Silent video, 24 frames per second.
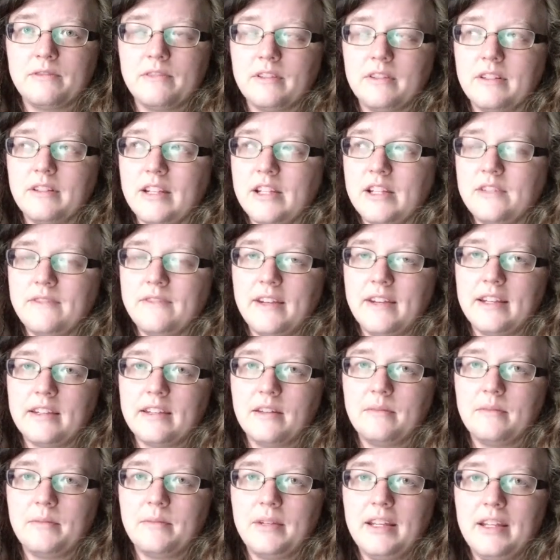for an HVAC
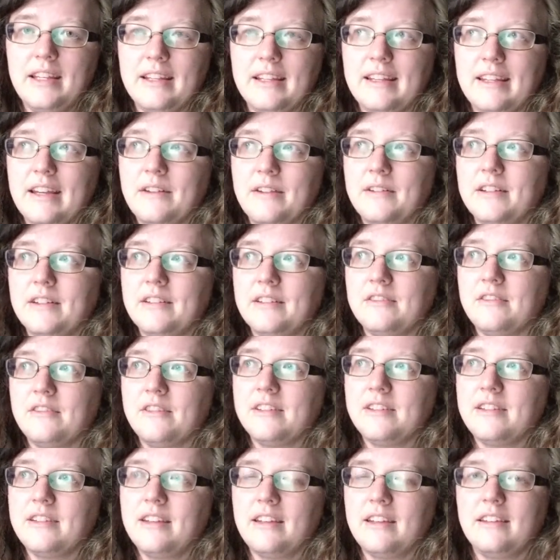company, and now I
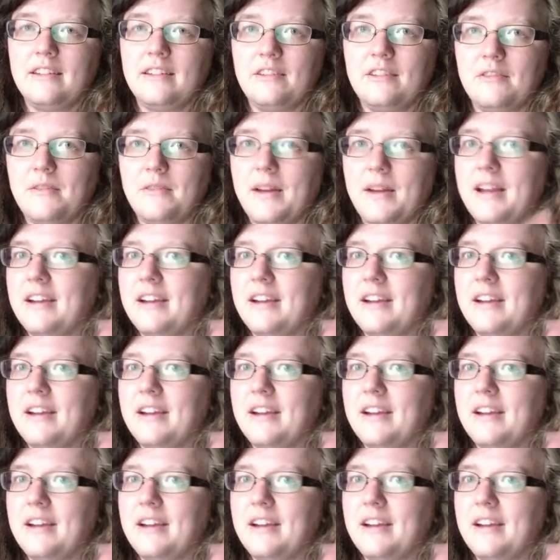understand, you know,